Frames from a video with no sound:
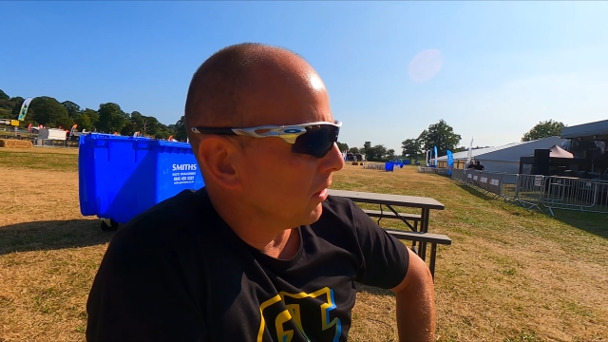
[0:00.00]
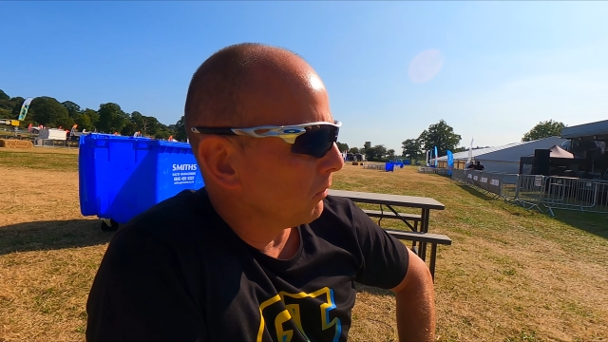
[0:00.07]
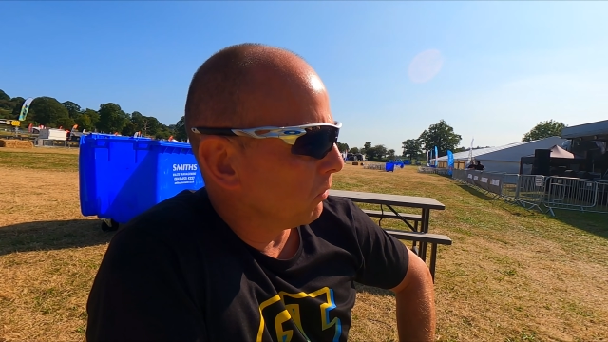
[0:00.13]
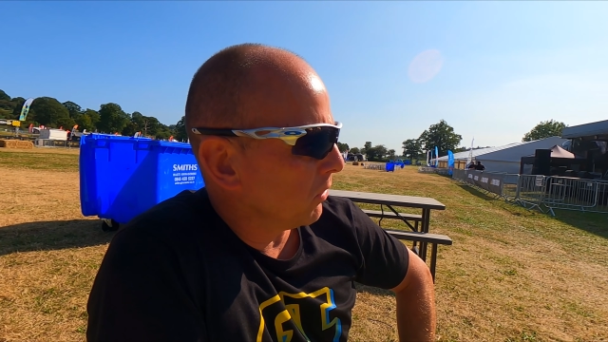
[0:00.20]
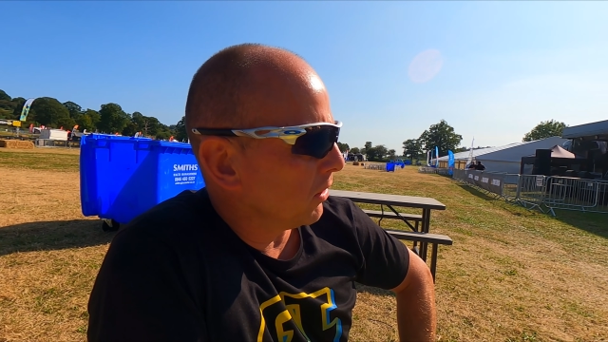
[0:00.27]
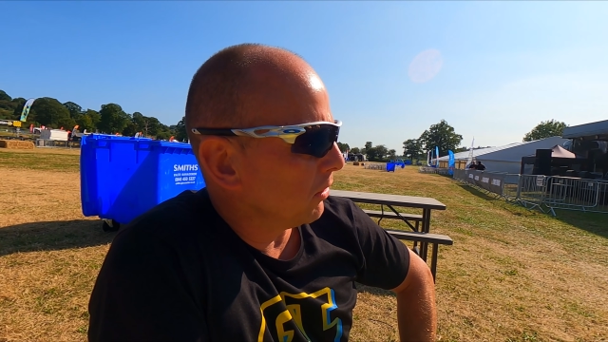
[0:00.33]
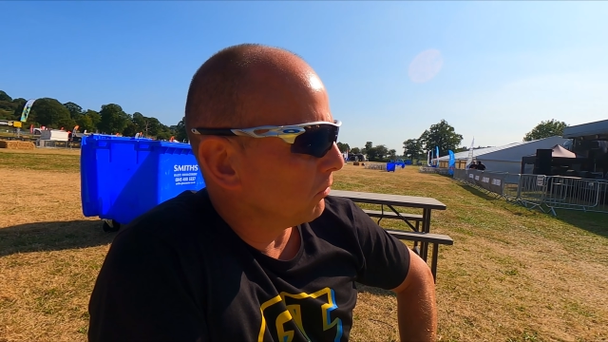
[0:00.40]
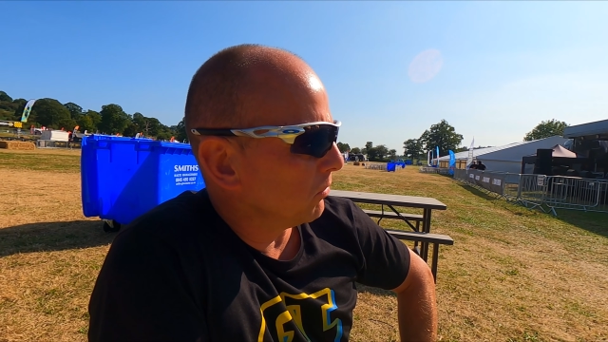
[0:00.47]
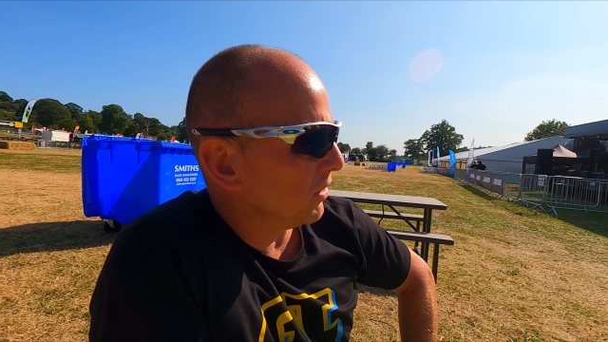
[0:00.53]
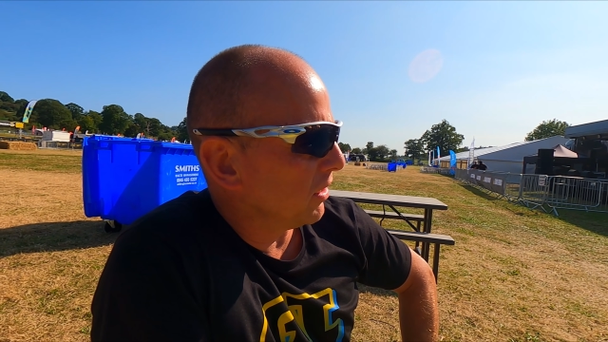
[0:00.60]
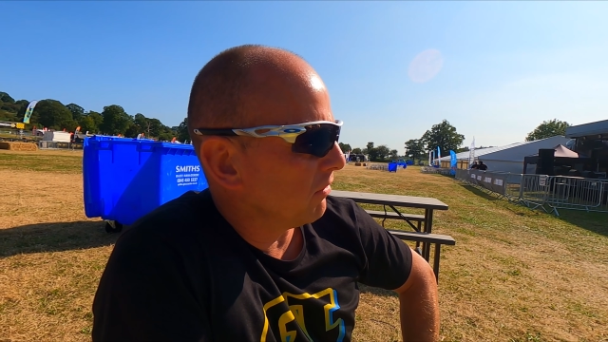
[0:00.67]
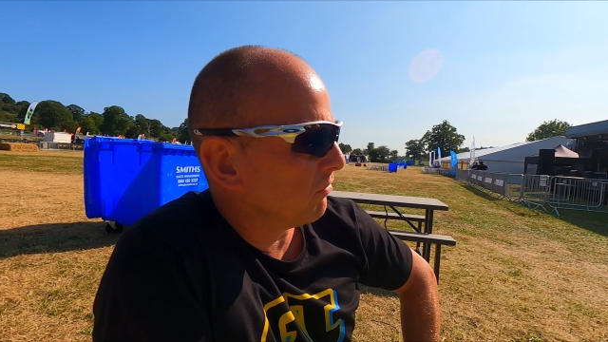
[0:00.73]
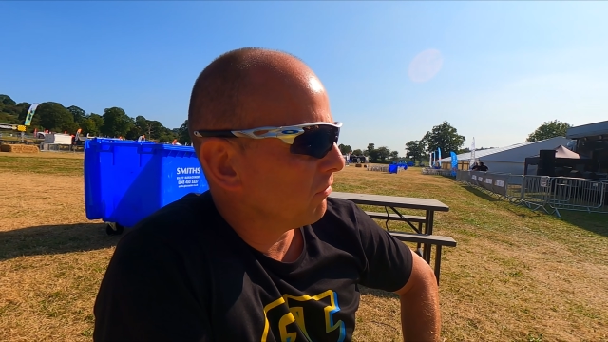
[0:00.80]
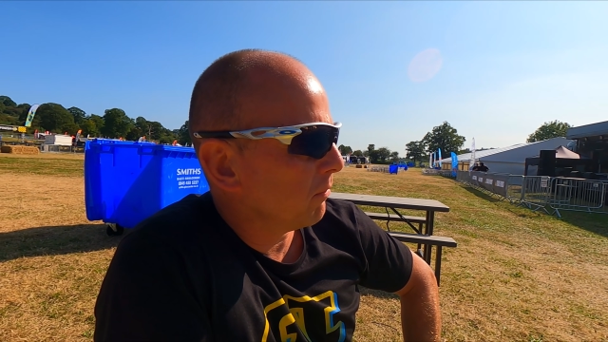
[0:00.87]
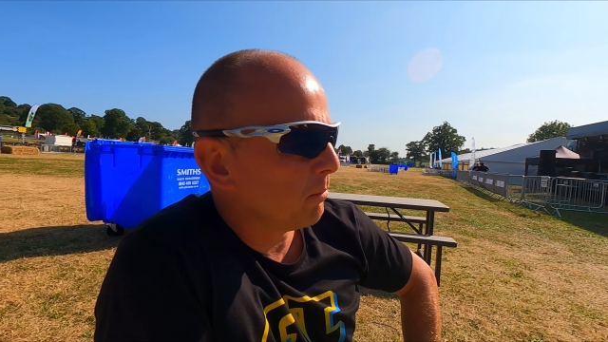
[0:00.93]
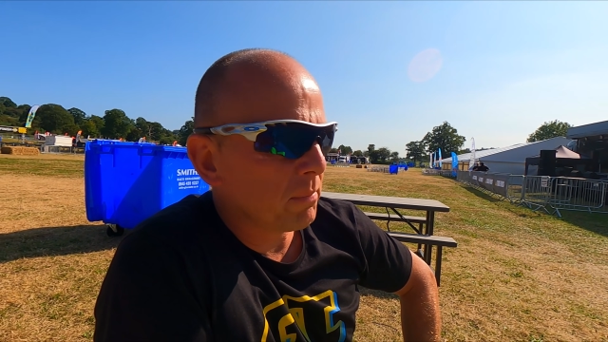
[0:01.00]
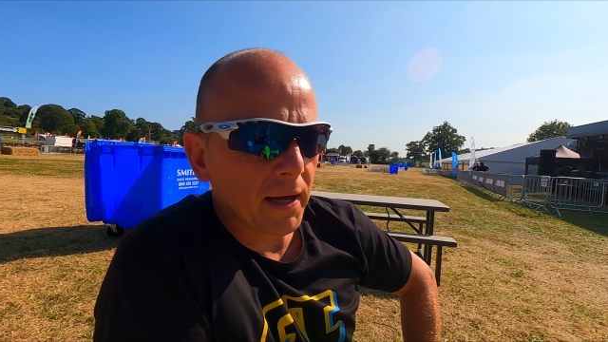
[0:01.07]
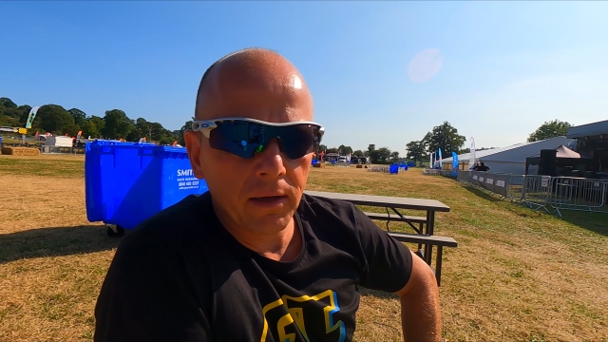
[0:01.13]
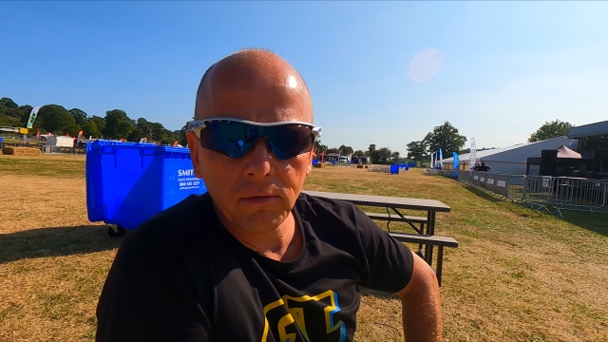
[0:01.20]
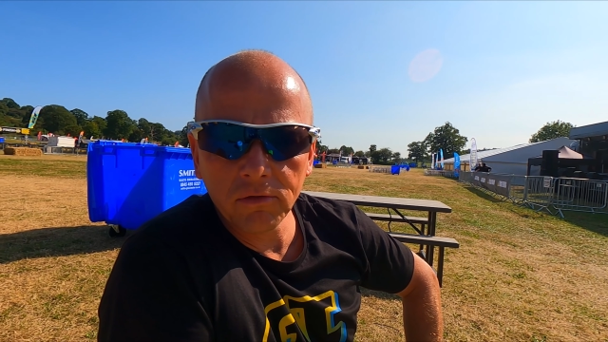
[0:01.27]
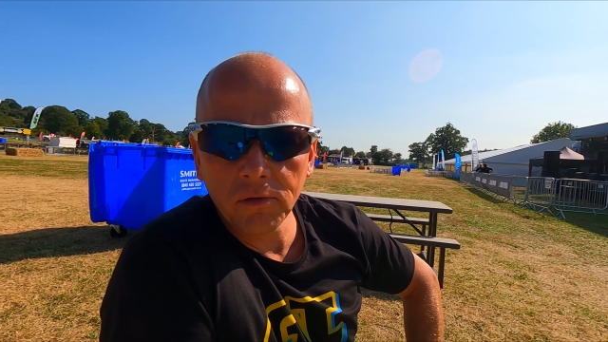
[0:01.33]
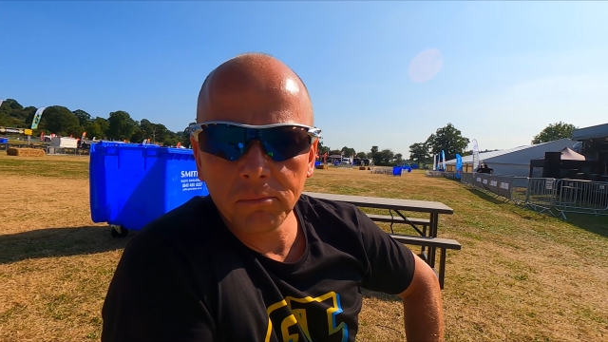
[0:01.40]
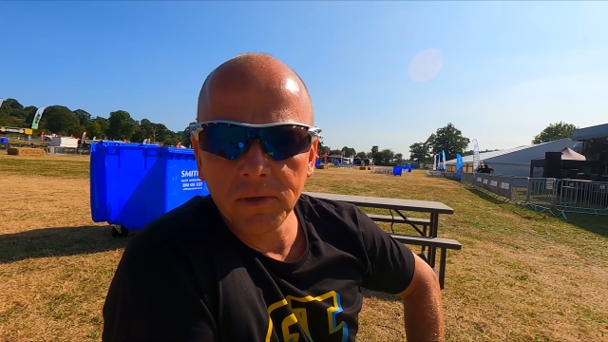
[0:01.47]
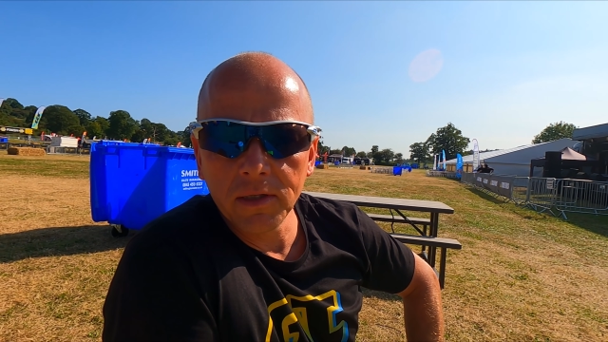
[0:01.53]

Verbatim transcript: that I work with bailed on